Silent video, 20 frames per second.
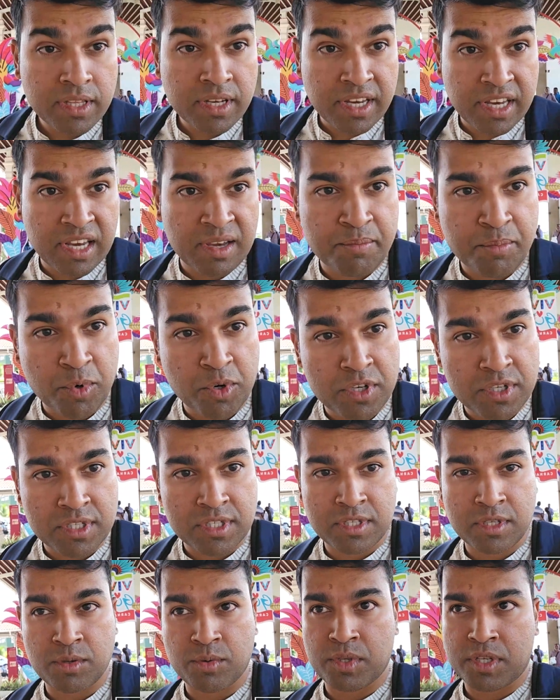the airport is
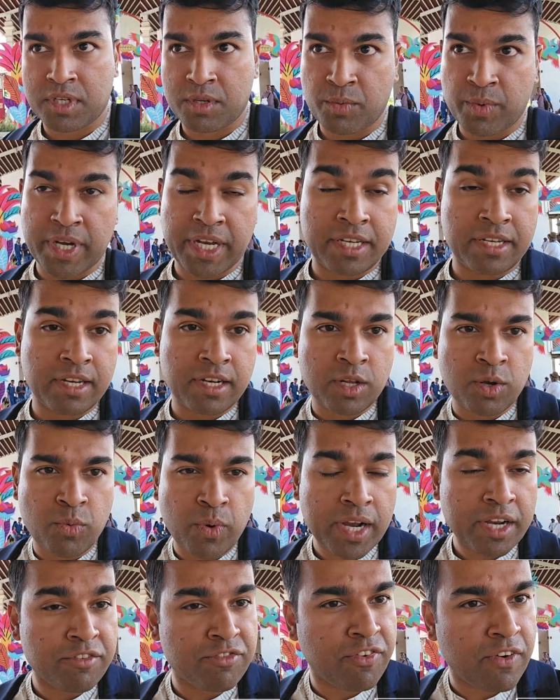situated
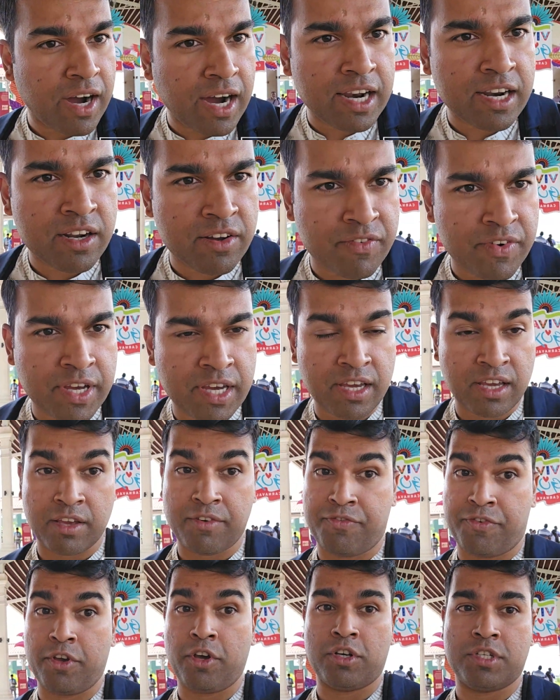quite far away
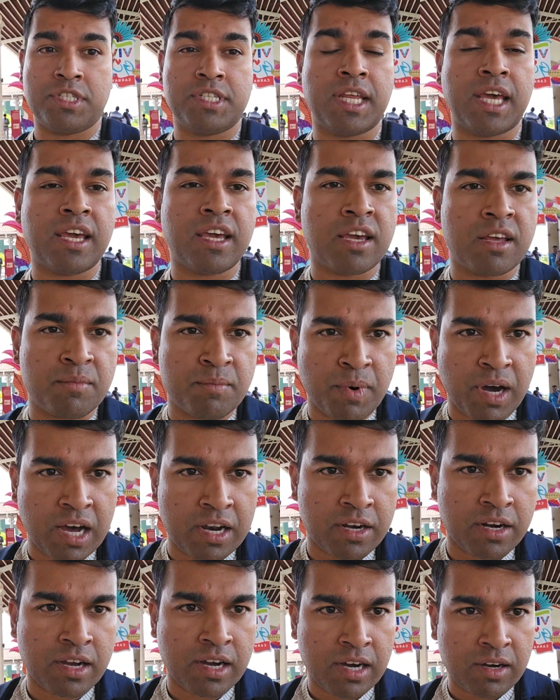if you're staying in
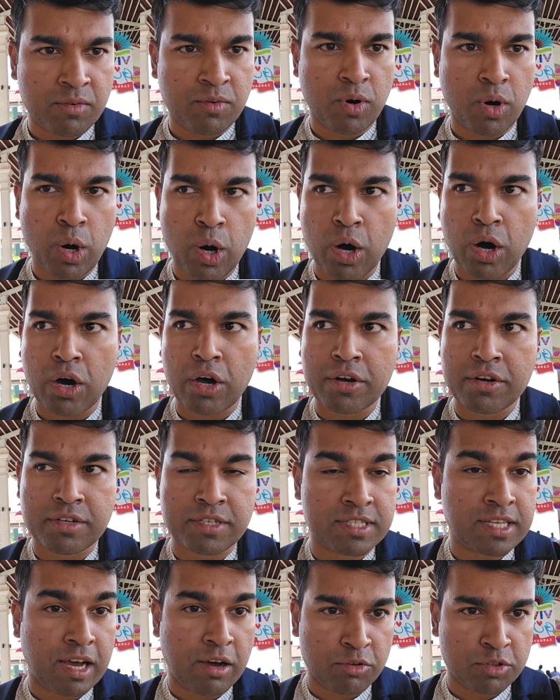Margao or
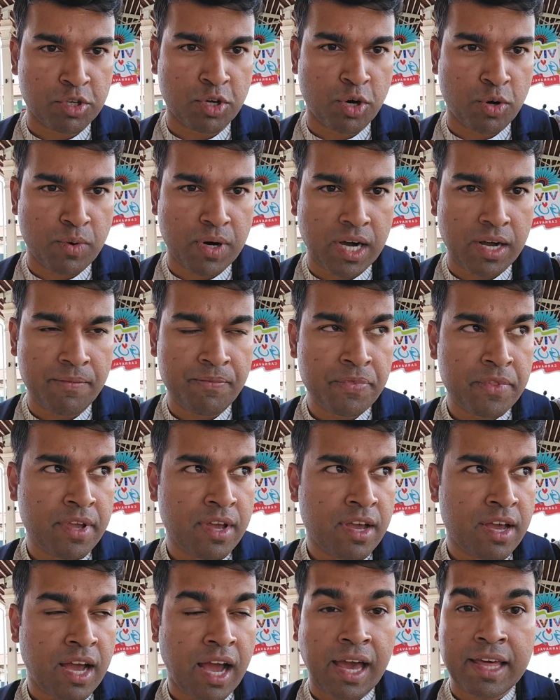South Goa,
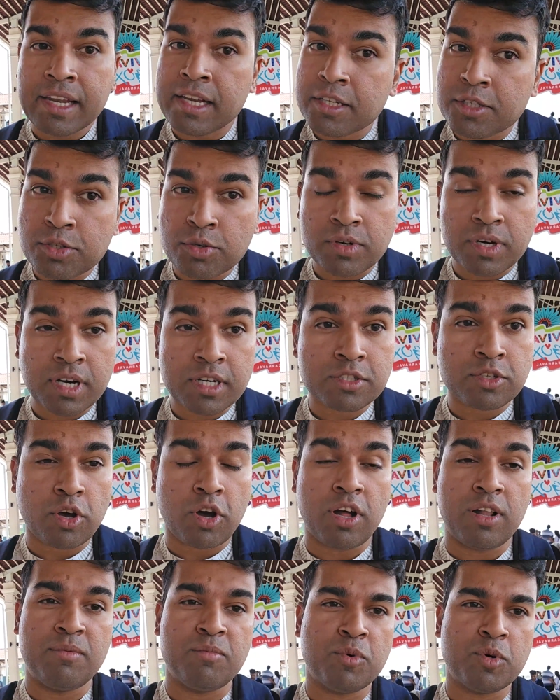and it took us
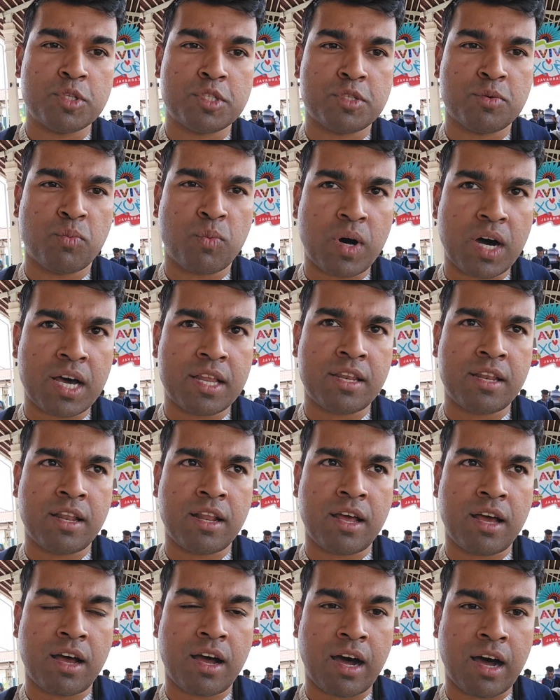almost 1
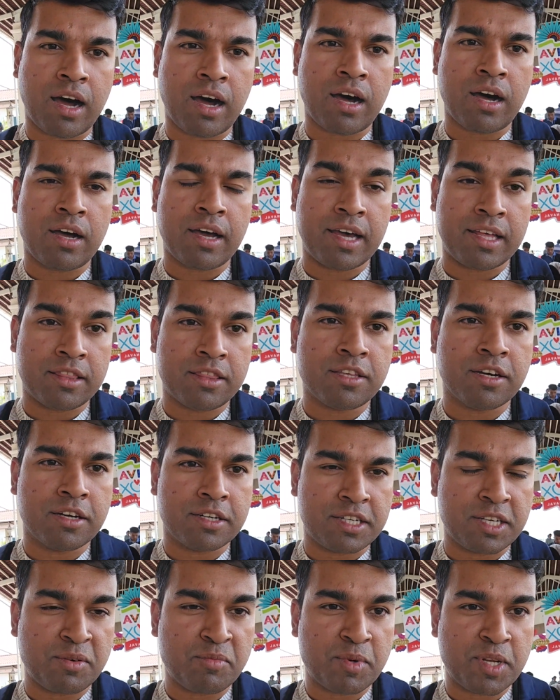hour and
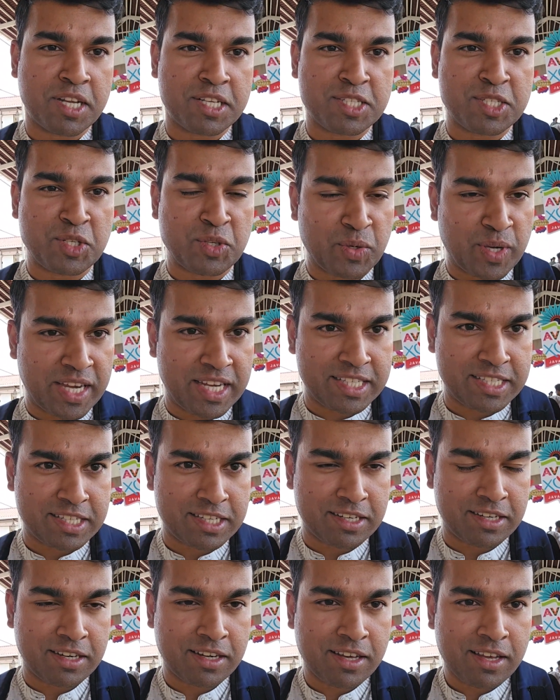30 minutes to get
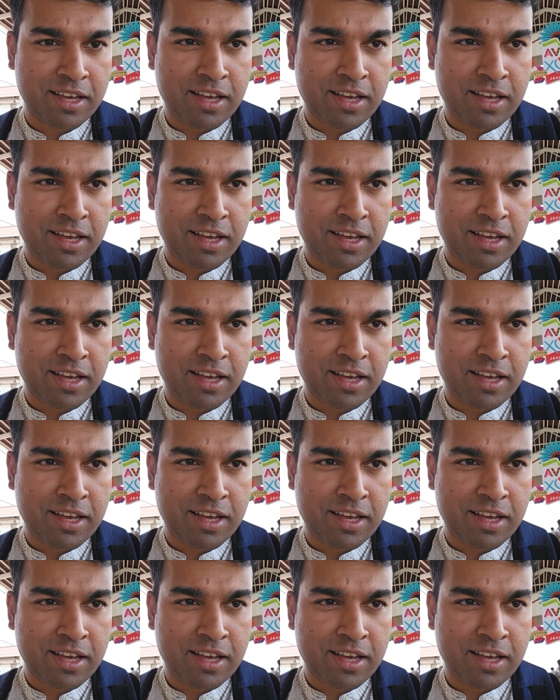here.